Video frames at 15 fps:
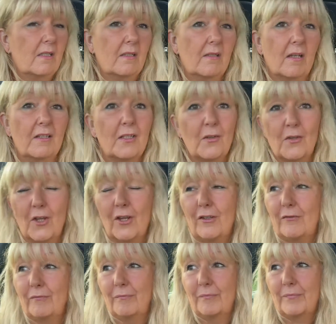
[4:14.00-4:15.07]
I don't know.
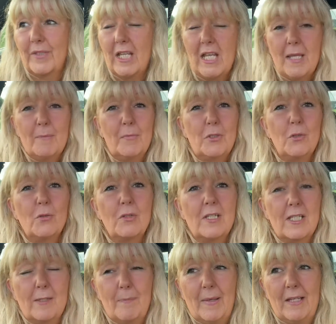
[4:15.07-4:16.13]
My
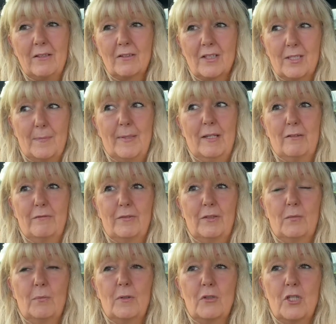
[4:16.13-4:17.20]
daughter's about to be offered.
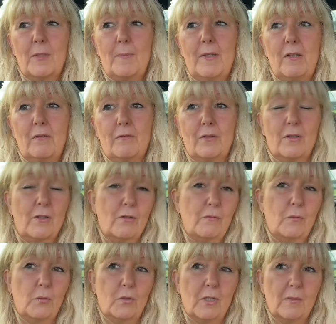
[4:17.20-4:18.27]
Well, she's been offered 2
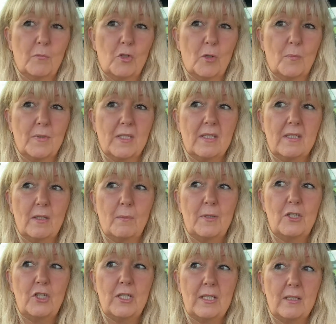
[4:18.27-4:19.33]
full-time jobs. And so when
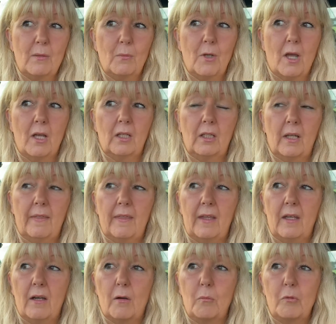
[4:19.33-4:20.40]
she's at work, I
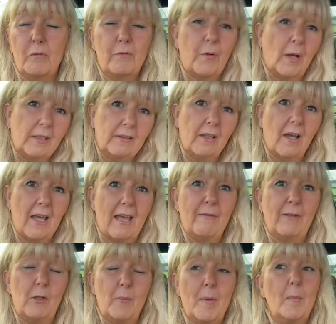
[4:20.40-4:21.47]
think I will find that I have a
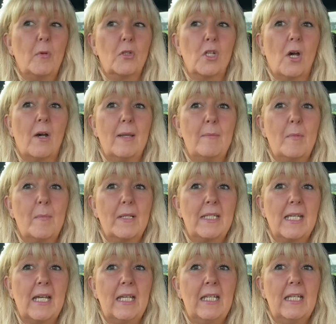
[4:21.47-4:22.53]
little bit more time in my
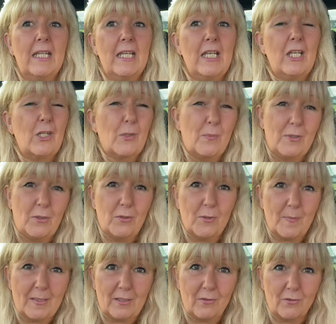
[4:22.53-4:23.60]
day. Because we do
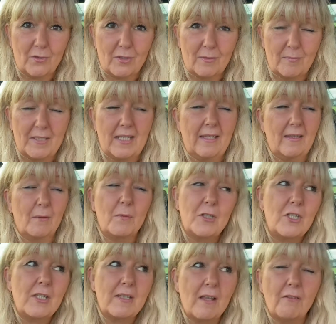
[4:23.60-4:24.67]
spend a lot of time together, which
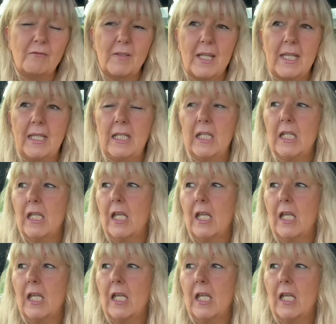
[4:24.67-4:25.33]
is lovely.